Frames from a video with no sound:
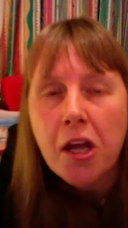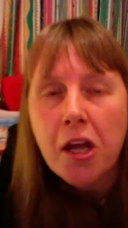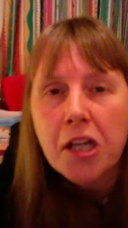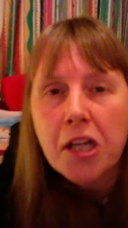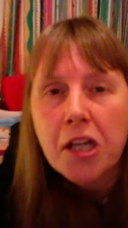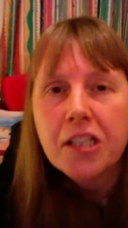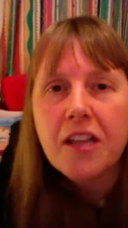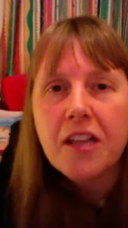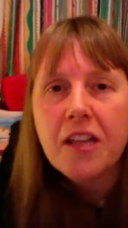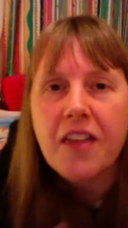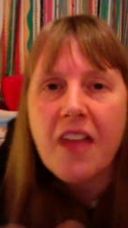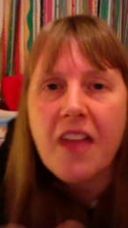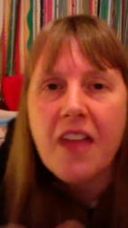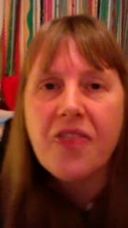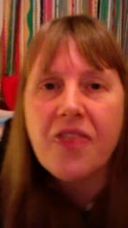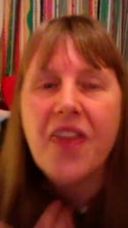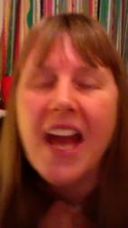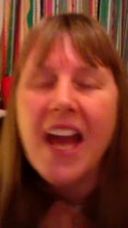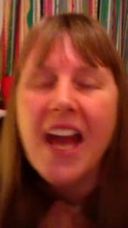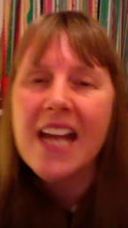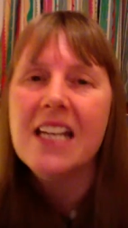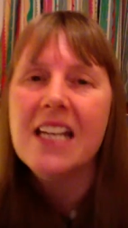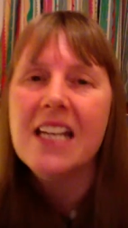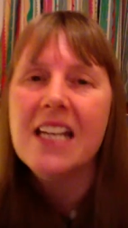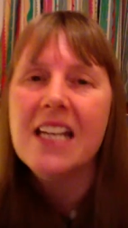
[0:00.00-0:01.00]
so that
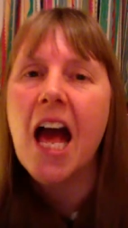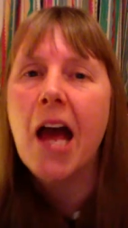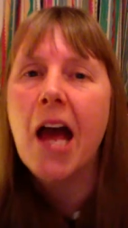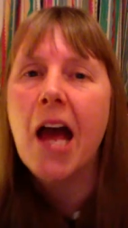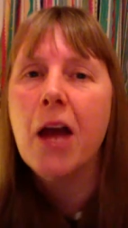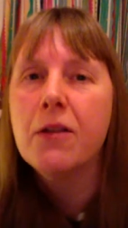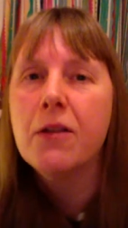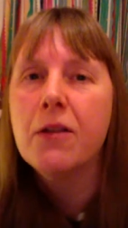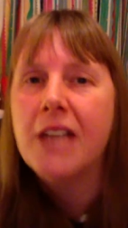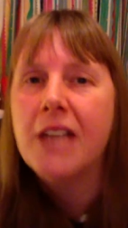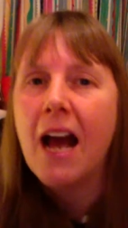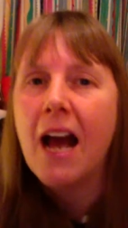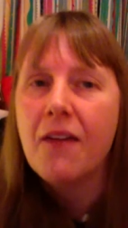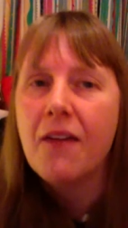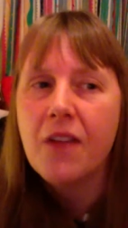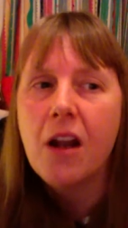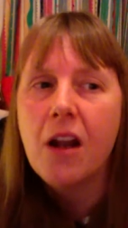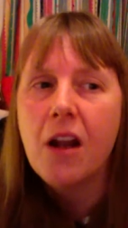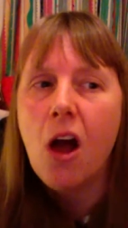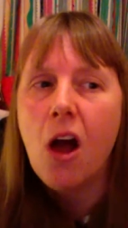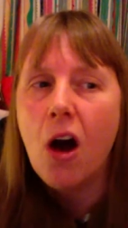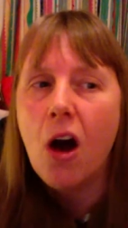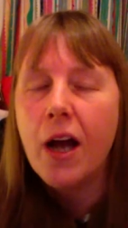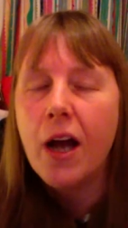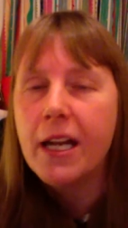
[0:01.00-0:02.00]
they know down the
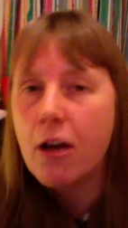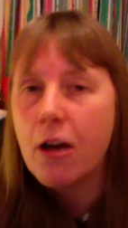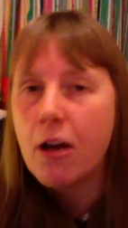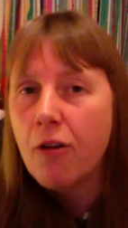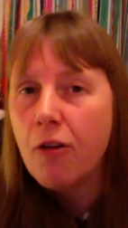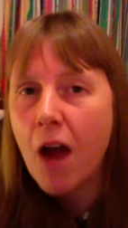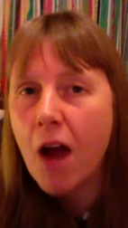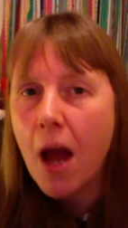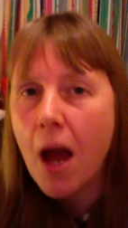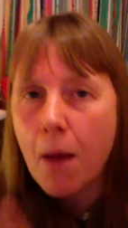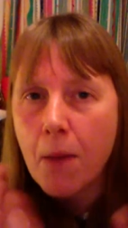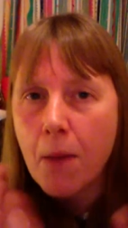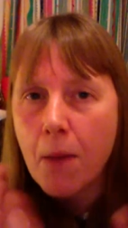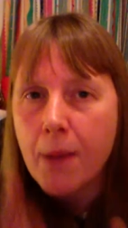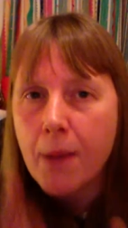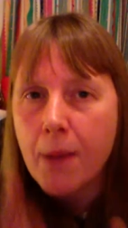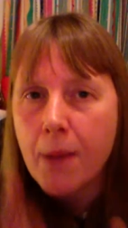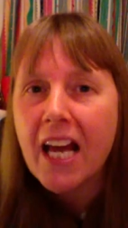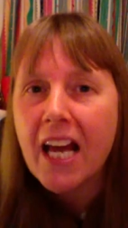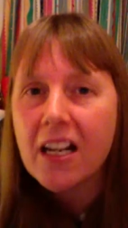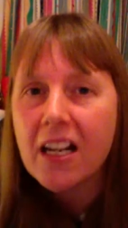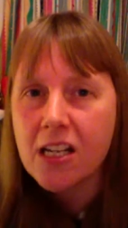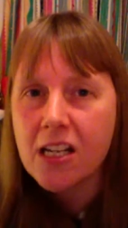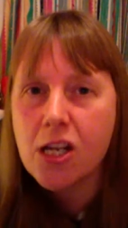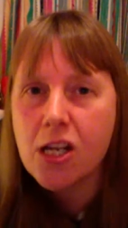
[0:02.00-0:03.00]
line, all right, I might be
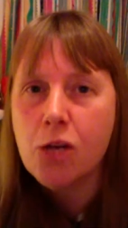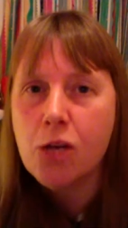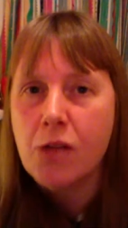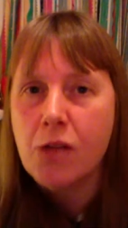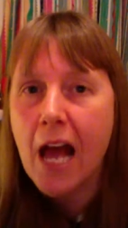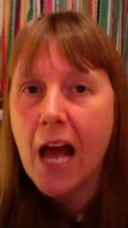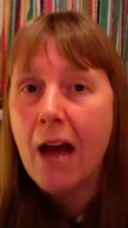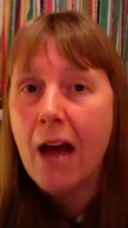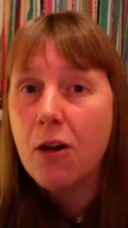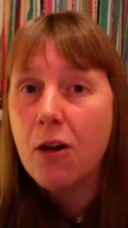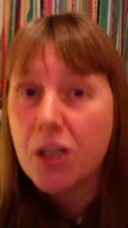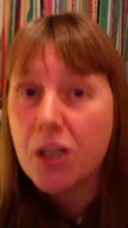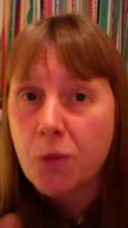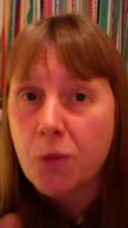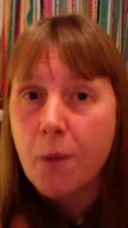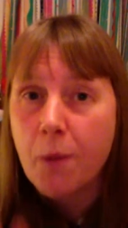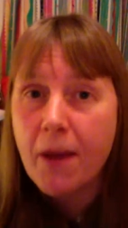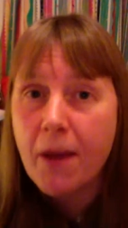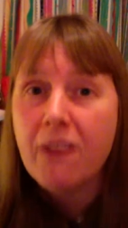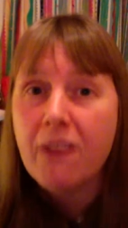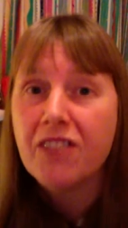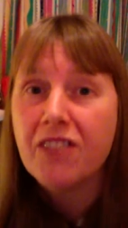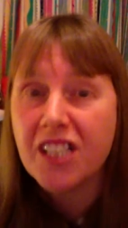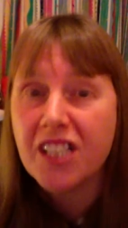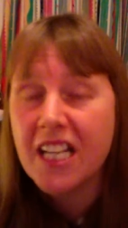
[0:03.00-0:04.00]
cuddling you now because we're
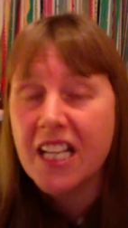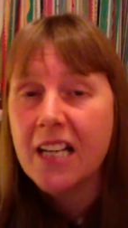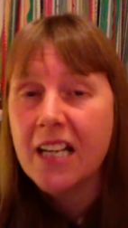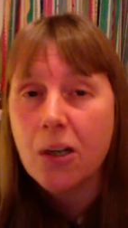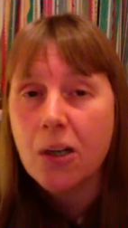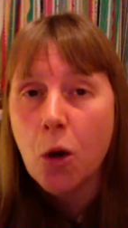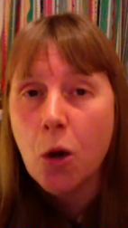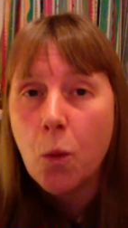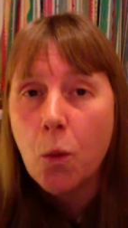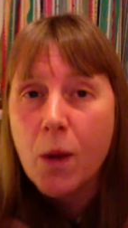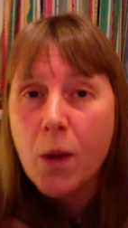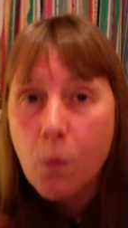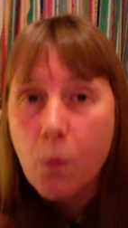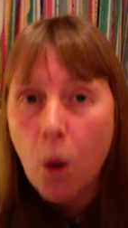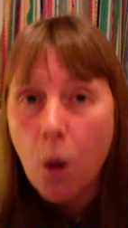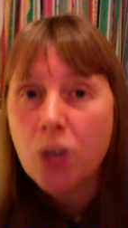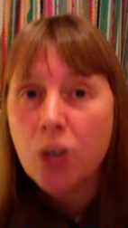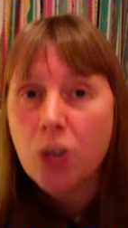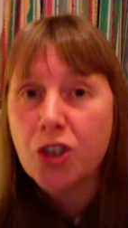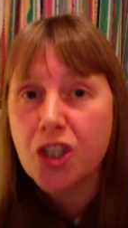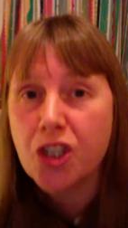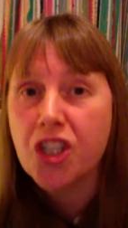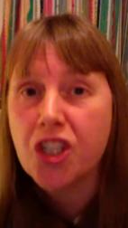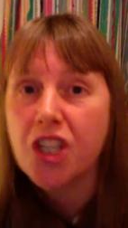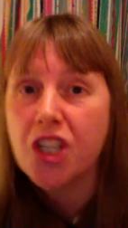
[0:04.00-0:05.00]
both single, we
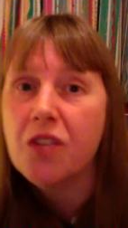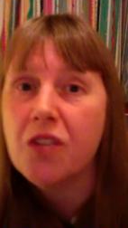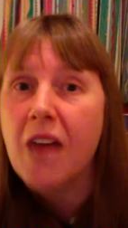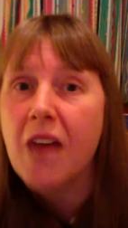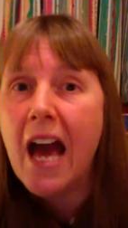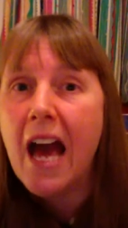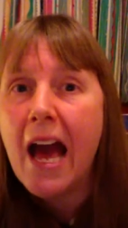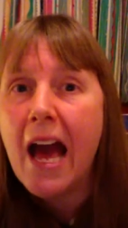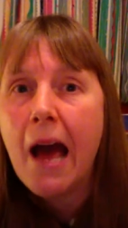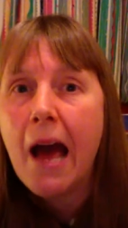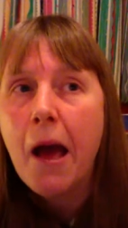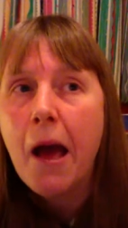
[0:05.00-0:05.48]
want to do that,